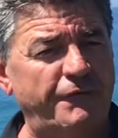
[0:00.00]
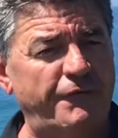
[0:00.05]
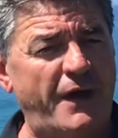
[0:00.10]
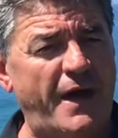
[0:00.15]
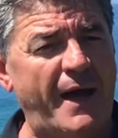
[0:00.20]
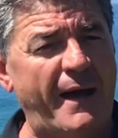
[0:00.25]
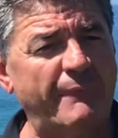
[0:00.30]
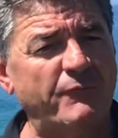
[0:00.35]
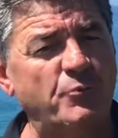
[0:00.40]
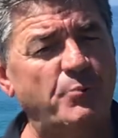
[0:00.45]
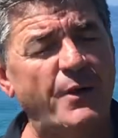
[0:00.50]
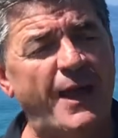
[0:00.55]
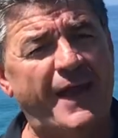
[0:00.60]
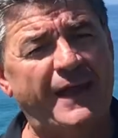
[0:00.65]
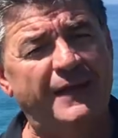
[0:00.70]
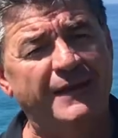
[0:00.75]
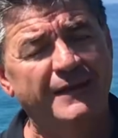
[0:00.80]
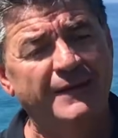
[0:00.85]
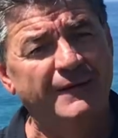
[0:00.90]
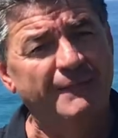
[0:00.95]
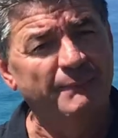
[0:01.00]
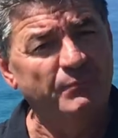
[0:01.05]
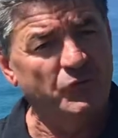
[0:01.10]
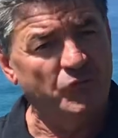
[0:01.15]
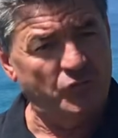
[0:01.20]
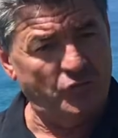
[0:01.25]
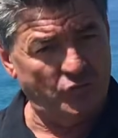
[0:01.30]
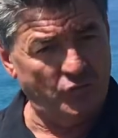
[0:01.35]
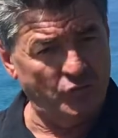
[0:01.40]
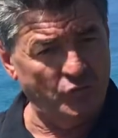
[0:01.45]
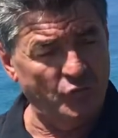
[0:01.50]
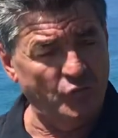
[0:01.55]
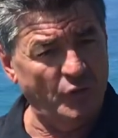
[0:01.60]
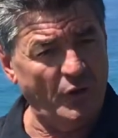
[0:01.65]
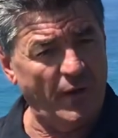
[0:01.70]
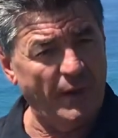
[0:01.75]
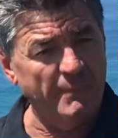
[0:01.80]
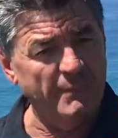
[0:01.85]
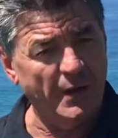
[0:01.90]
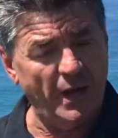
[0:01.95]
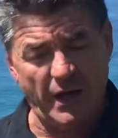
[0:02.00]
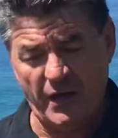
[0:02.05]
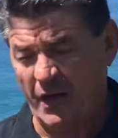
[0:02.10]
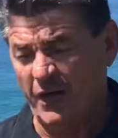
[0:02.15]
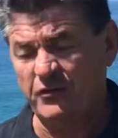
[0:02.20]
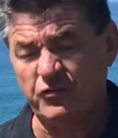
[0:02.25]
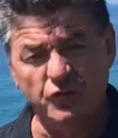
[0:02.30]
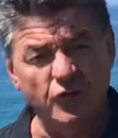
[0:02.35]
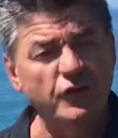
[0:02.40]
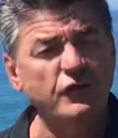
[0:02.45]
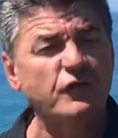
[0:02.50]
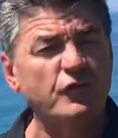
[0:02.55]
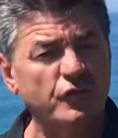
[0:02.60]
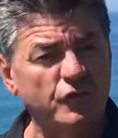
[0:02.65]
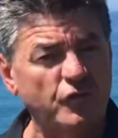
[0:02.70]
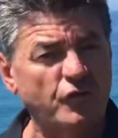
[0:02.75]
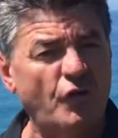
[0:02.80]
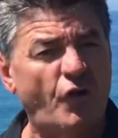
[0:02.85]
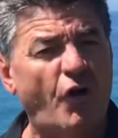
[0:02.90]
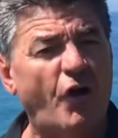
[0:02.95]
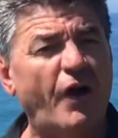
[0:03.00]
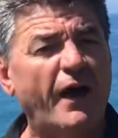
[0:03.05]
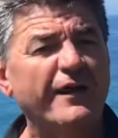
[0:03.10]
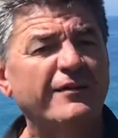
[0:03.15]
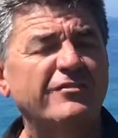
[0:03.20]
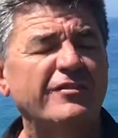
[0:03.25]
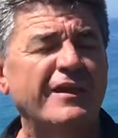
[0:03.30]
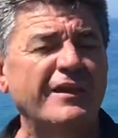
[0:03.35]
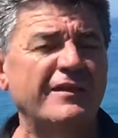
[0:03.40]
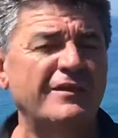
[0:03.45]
farmed back to a decent size.